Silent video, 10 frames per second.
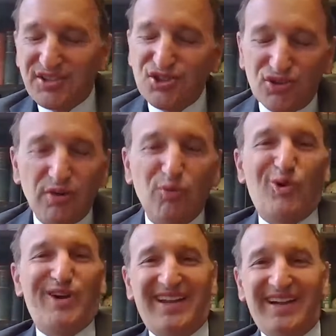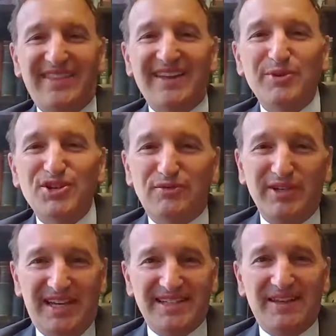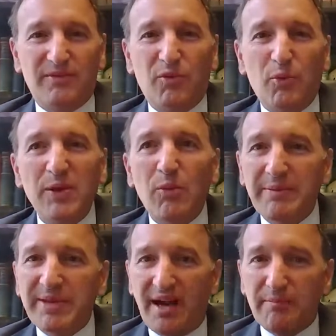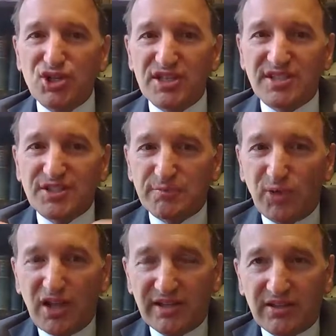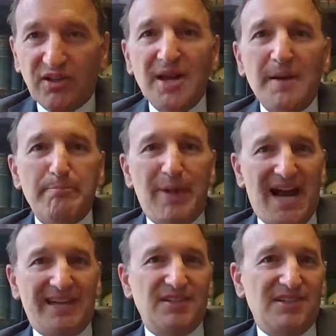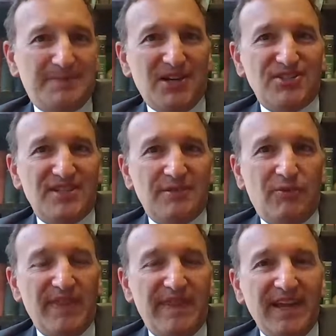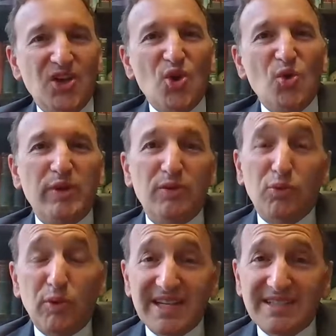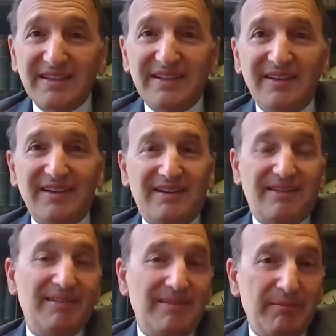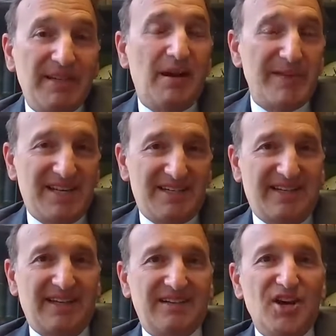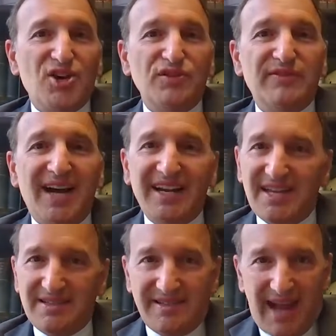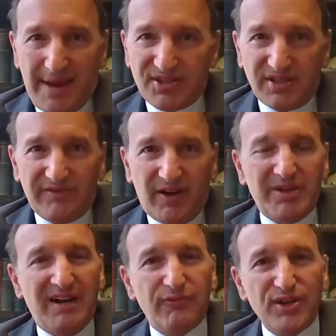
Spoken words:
It's a strong warning, and I think we should realize that when we want to become just a small little pocket that just specializes in one thing, we risk becoming extinct. You've got to adapt to the environment.